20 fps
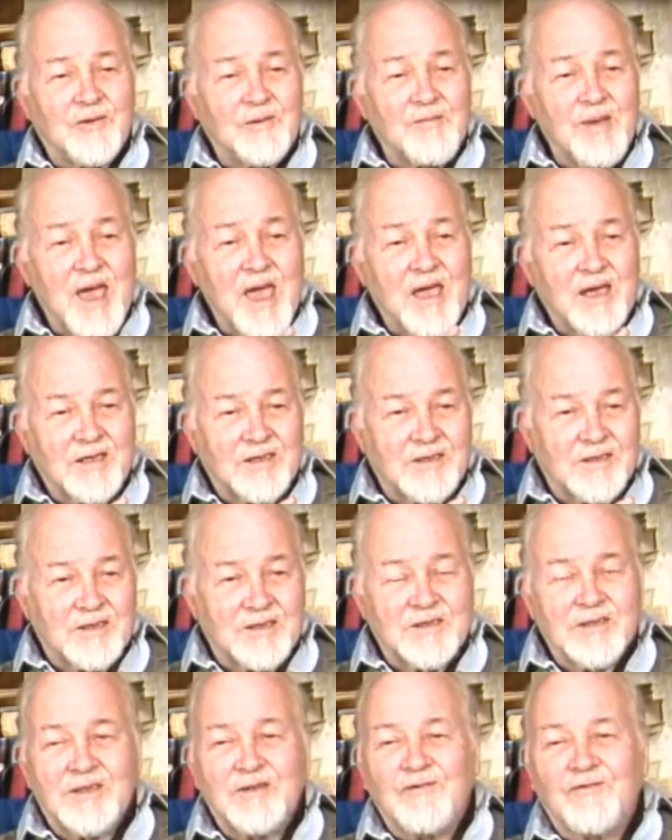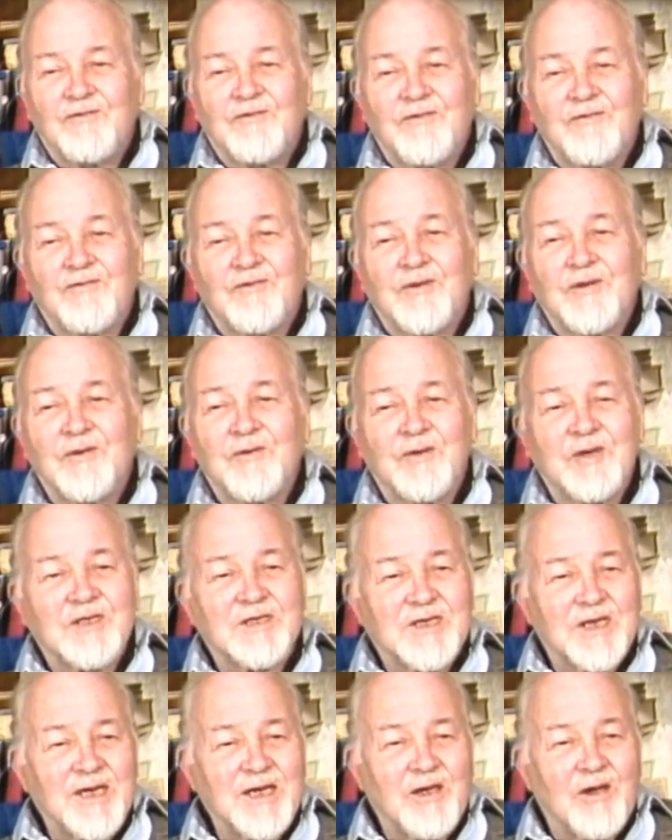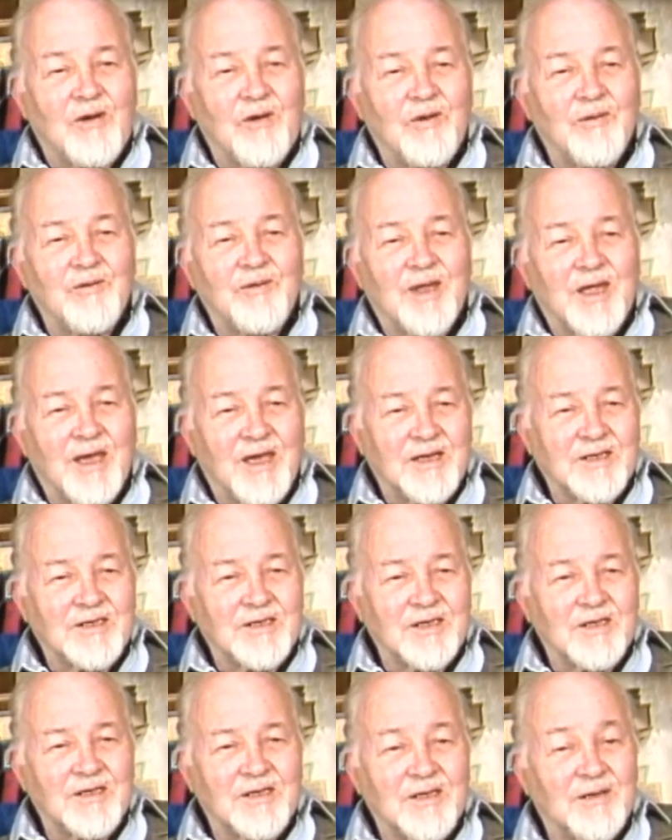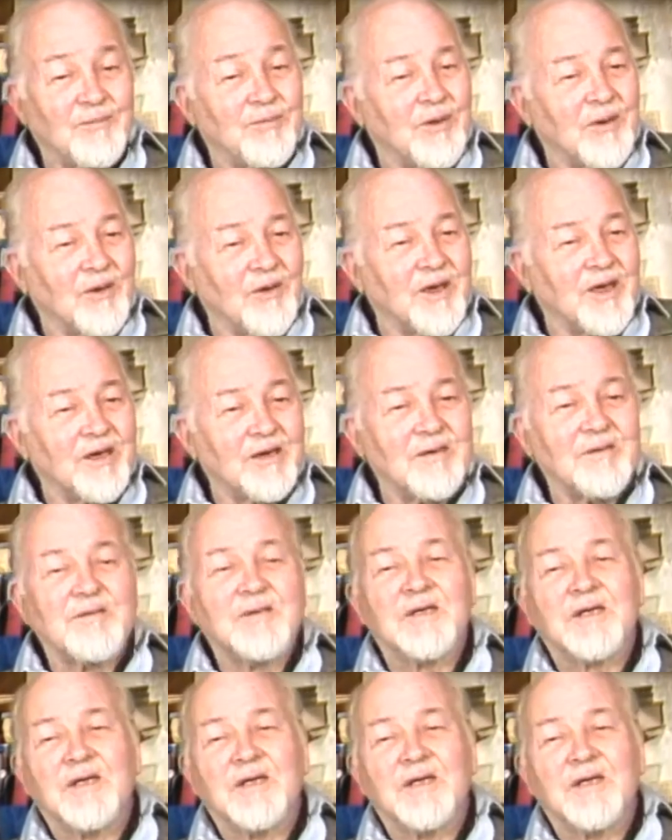to Max, to his ego as an employer.